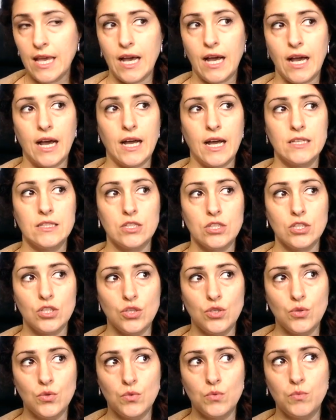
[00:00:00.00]
And
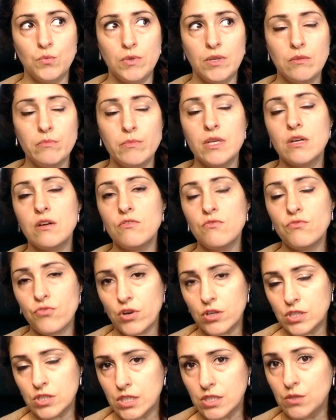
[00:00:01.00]
you will be
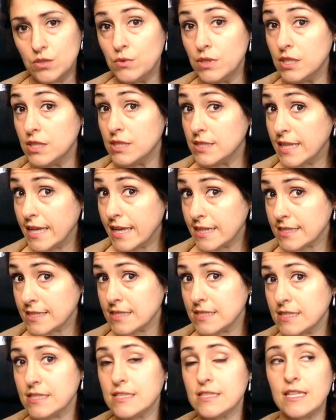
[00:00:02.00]
confronted with
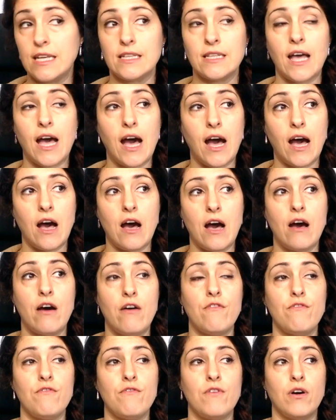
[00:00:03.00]
texts that
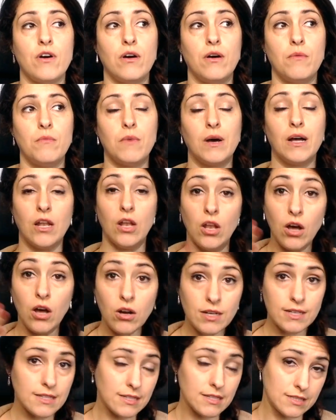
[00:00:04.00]
have a
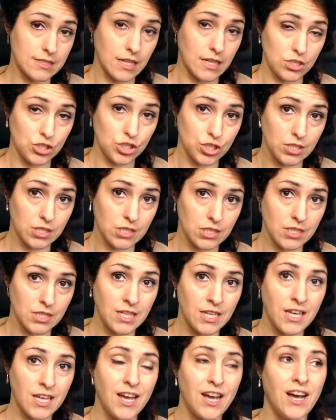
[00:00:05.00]
long extension
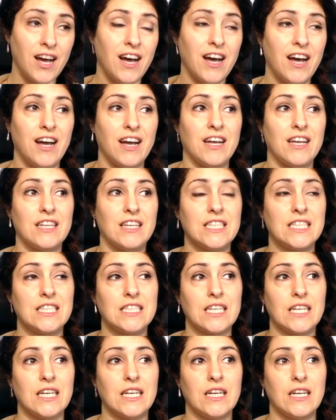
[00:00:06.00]

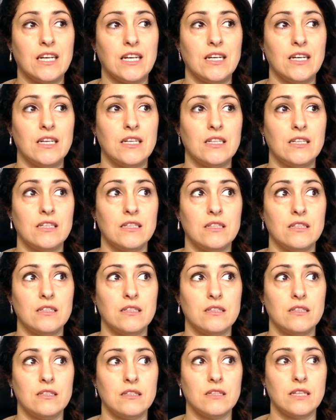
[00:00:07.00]
and
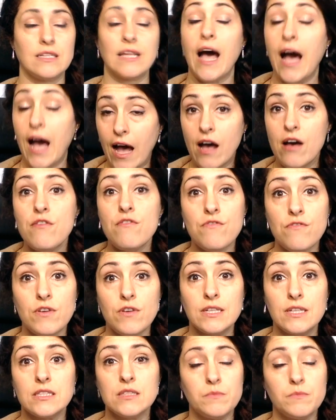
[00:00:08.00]
that have
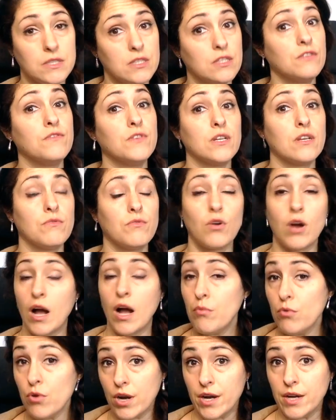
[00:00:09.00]
specific
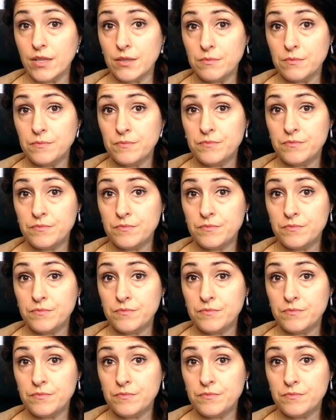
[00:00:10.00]
vocabulary.